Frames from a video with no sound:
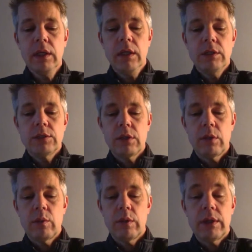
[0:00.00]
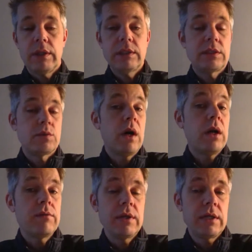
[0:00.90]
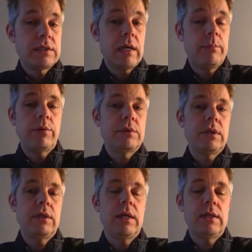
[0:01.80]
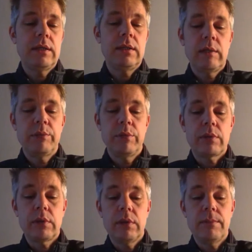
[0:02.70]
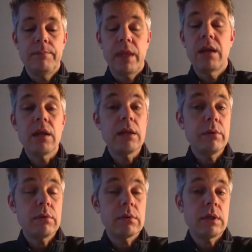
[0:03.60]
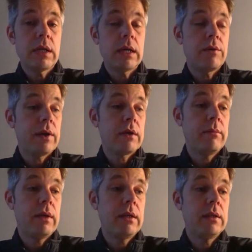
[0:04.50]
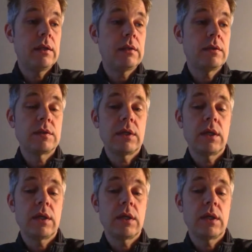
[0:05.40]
So this is one of the examples in that book. Another book that I could recommend is